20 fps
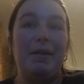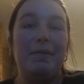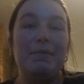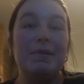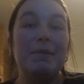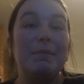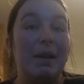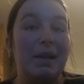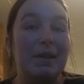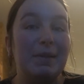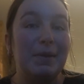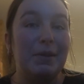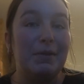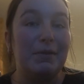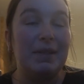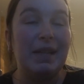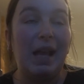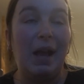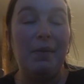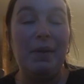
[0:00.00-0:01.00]
Depends what there
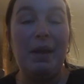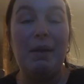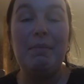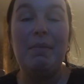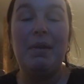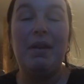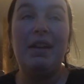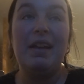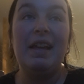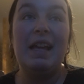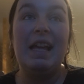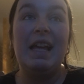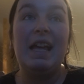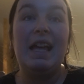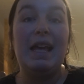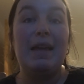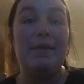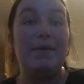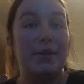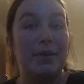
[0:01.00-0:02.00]
is out there, but
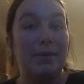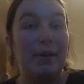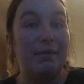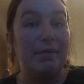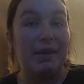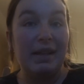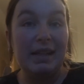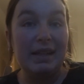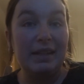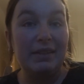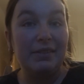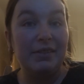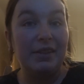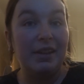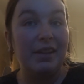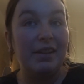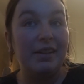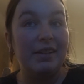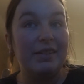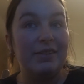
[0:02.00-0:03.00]
if you have any
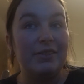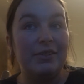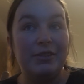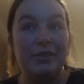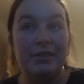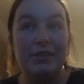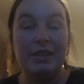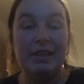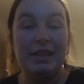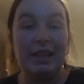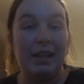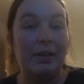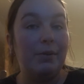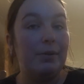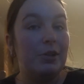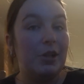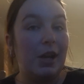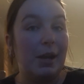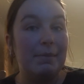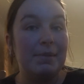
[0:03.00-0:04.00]
other good
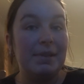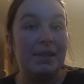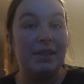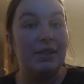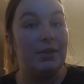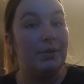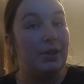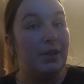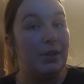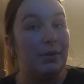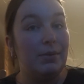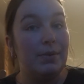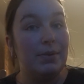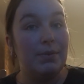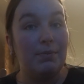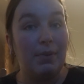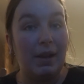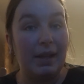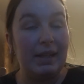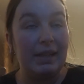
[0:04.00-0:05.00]
language apps that you use
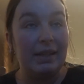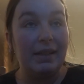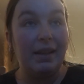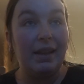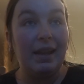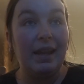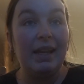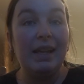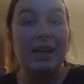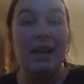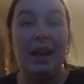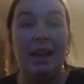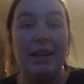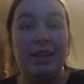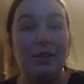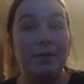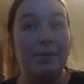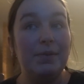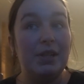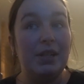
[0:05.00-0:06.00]
regularly, I'd
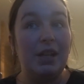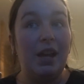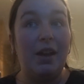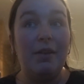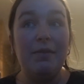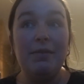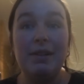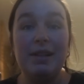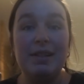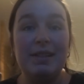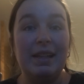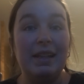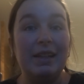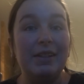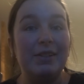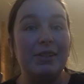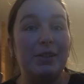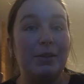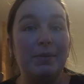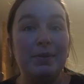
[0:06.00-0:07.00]
love to know, because I
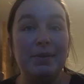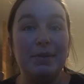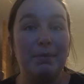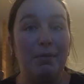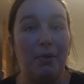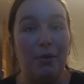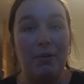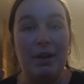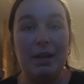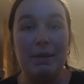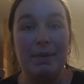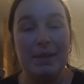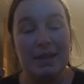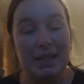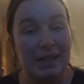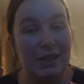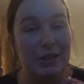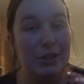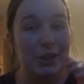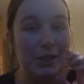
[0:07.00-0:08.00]
could do with some more
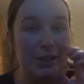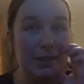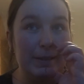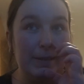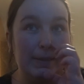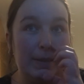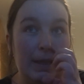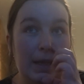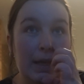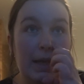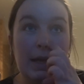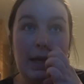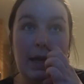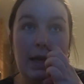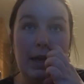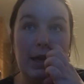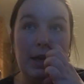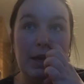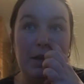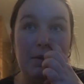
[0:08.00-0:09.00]
recommendations
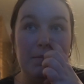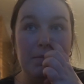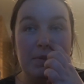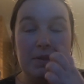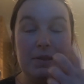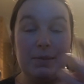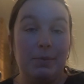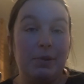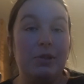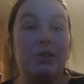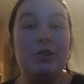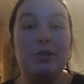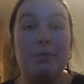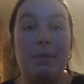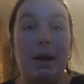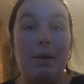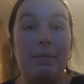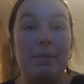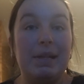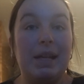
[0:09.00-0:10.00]
and switch some
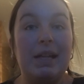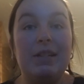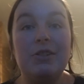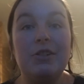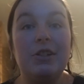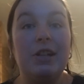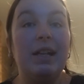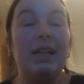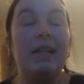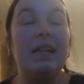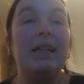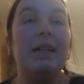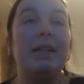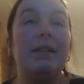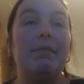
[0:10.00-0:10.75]
out potentially.